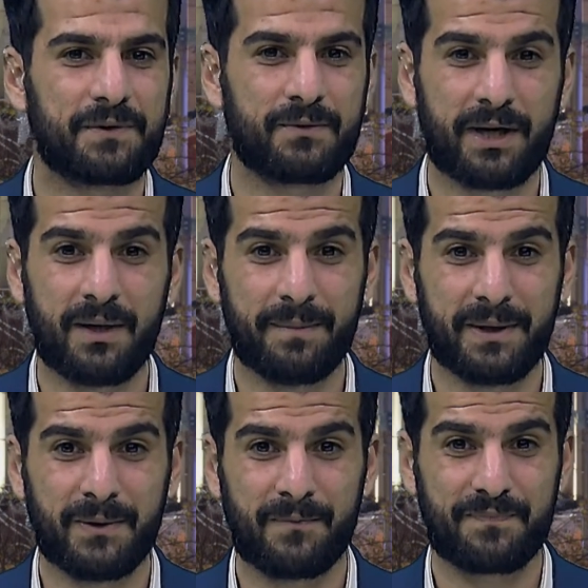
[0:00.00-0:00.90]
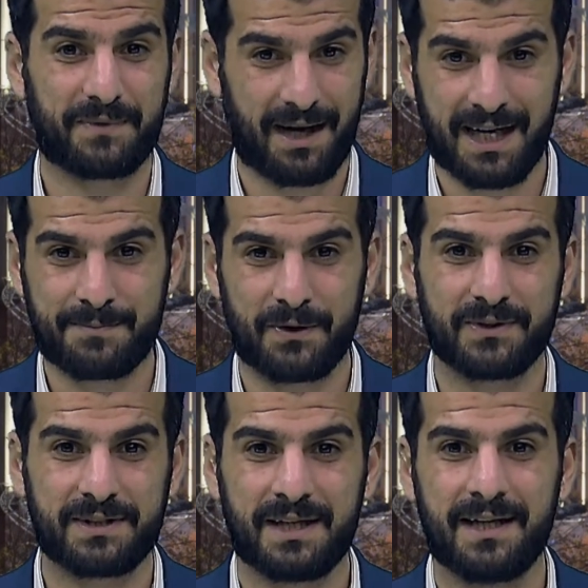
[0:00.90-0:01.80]
Royal Mail has
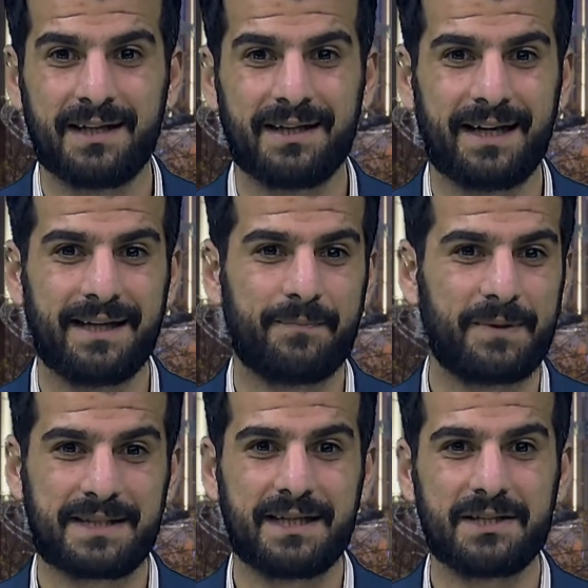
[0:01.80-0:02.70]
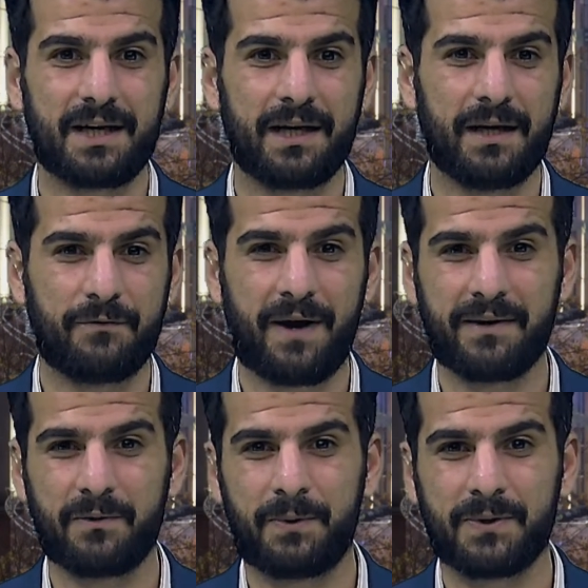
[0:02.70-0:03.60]
brought its in
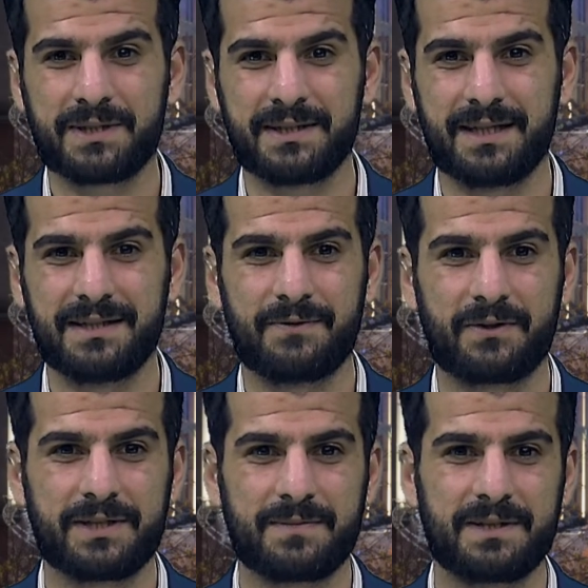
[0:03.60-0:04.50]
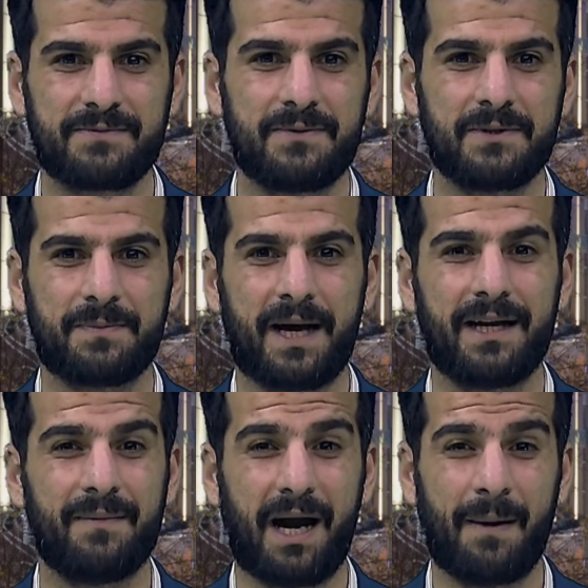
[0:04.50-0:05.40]
final posting days for Christmas forward
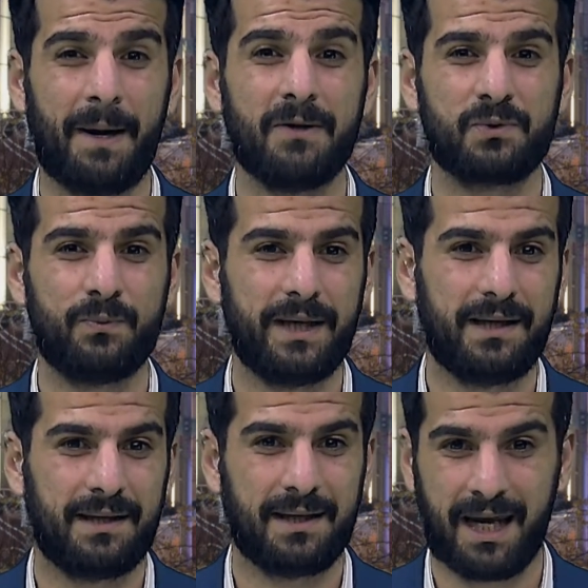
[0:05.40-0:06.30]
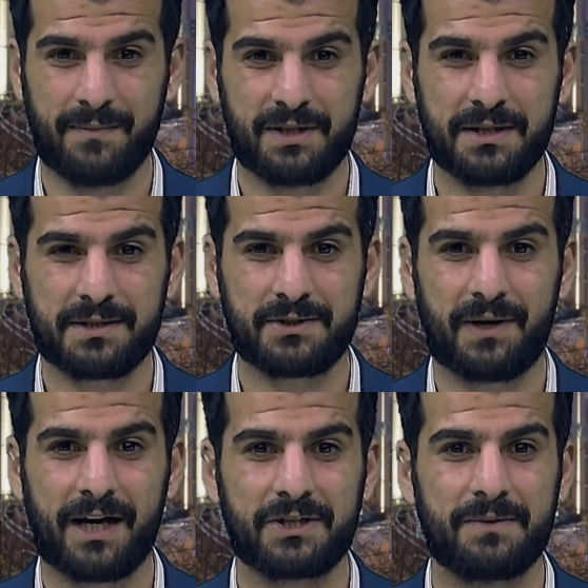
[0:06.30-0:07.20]
by about a week, aimed at industrial
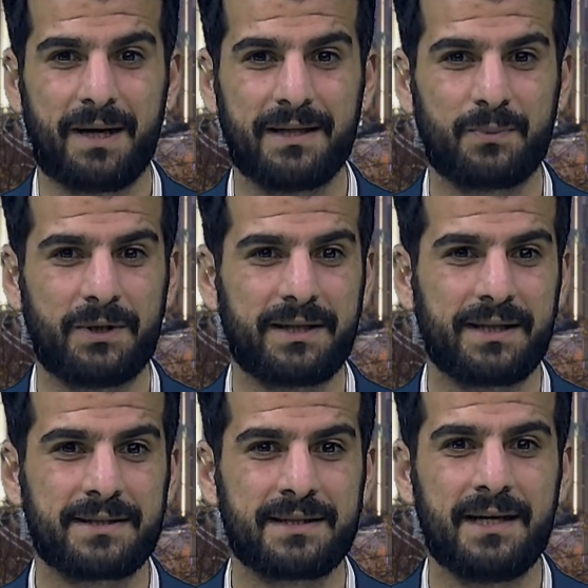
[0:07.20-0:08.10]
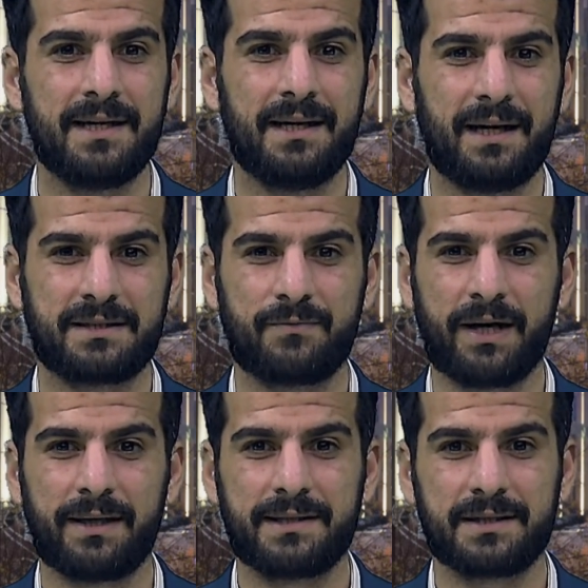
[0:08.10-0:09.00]
action by its workers, as the
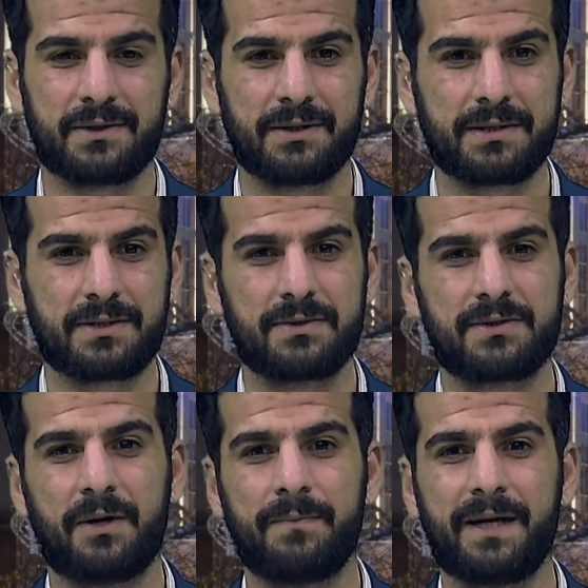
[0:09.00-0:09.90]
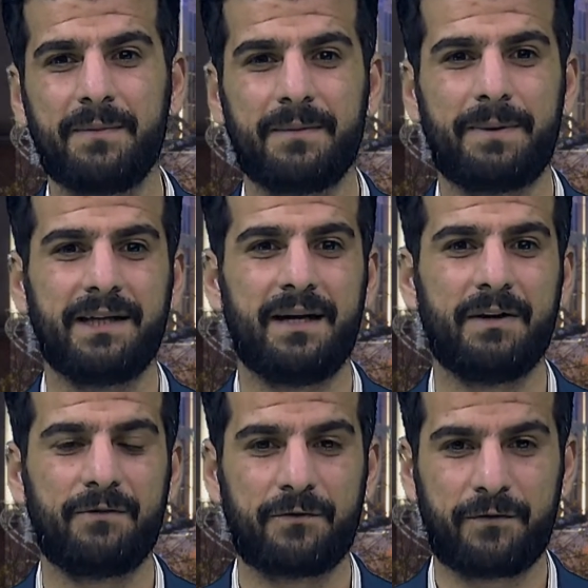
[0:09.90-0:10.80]
regulator told us to stop blaming the
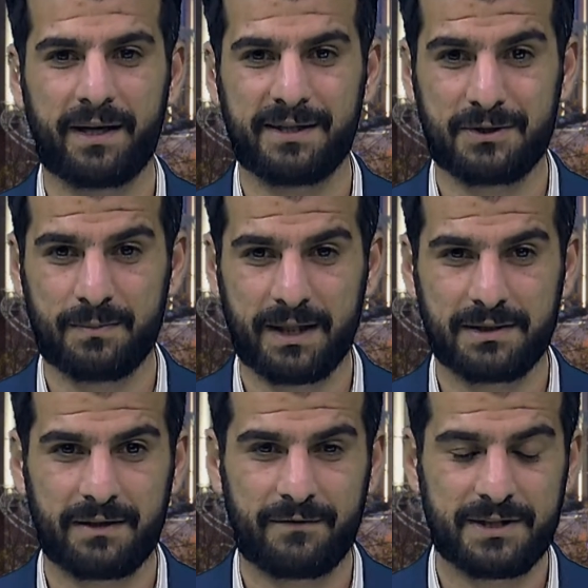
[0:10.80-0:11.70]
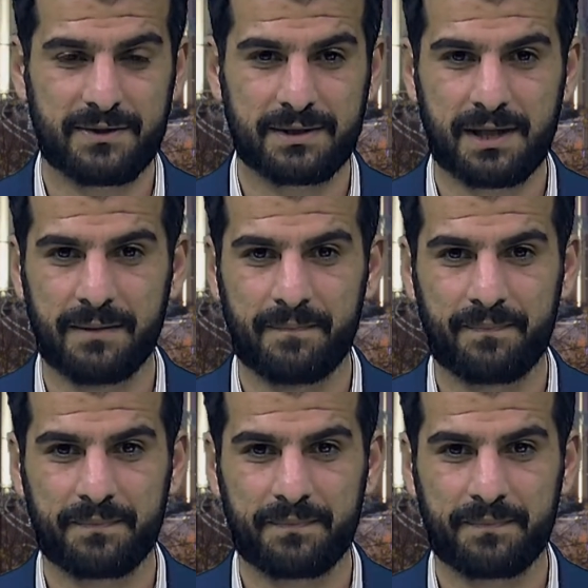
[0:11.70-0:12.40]
pandemic for failing to make deliveries on time.